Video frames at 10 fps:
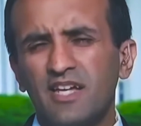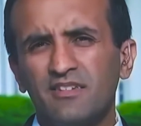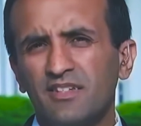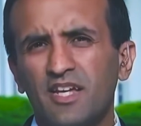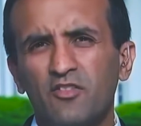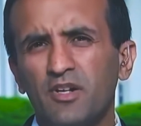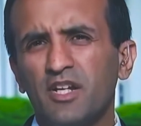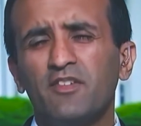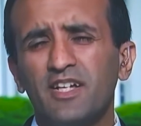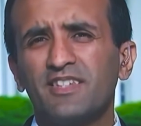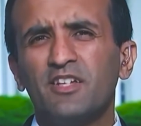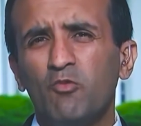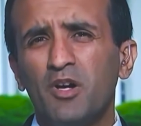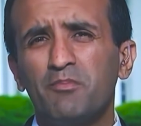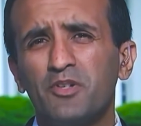difference between the
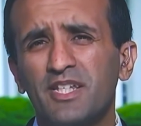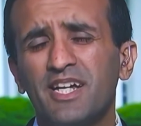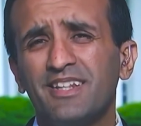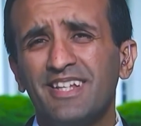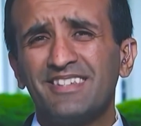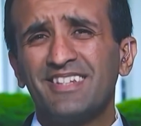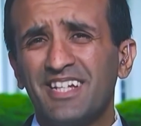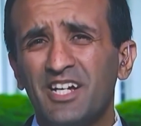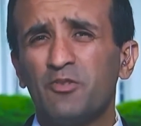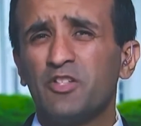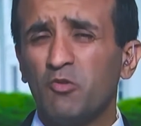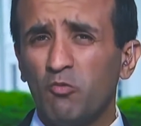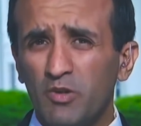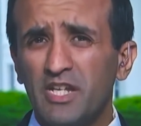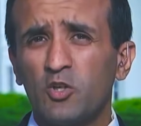symptoms of smallpox and
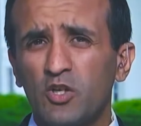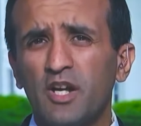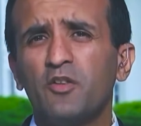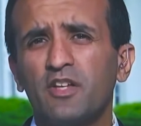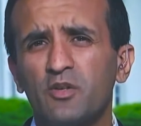monkeypox